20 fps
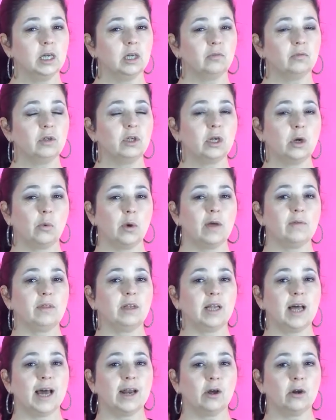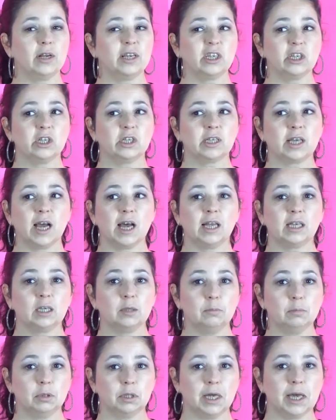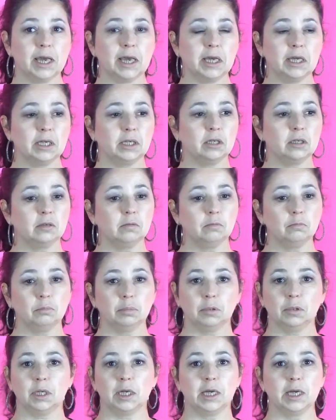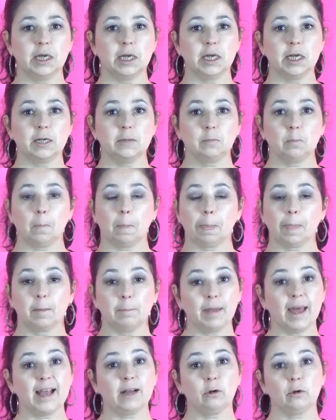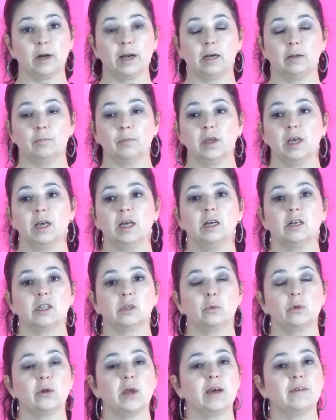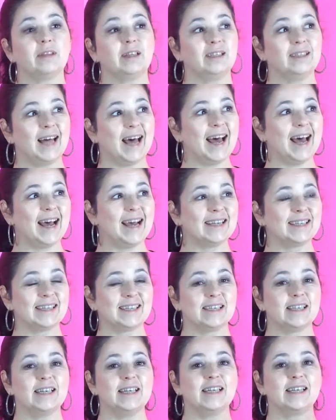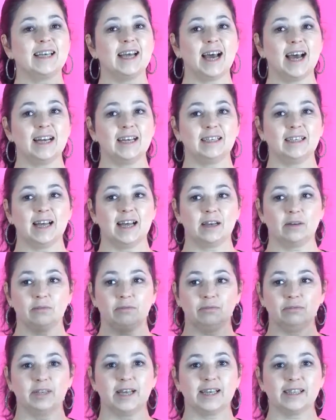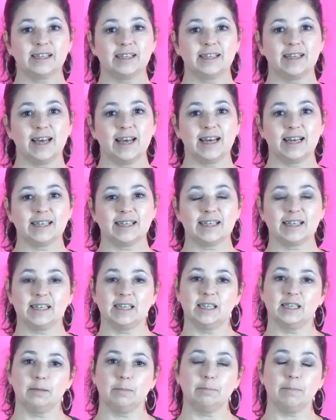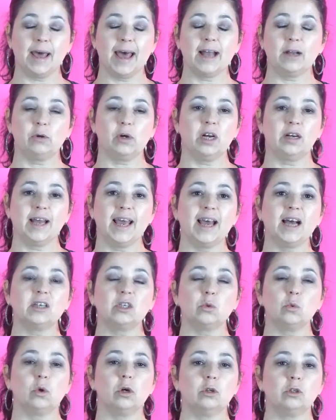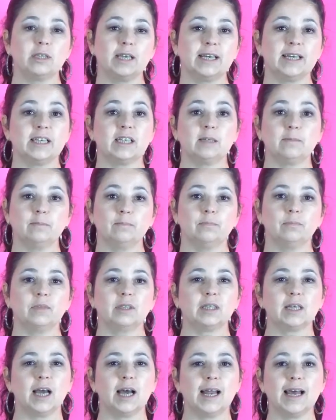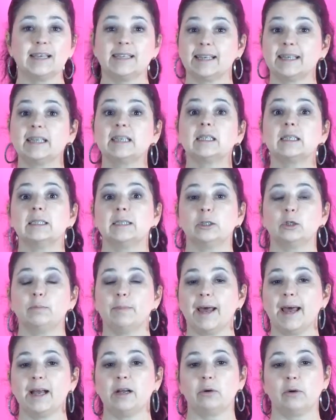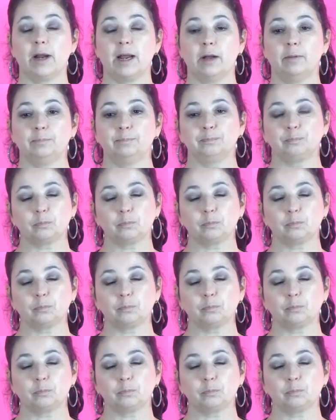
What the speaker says: if you don't have the light on it, it's just kind of like a bland, plain background. So when you have the lights, it kind of like flecks that background out to where it looks like it's kind of has like a glitter background.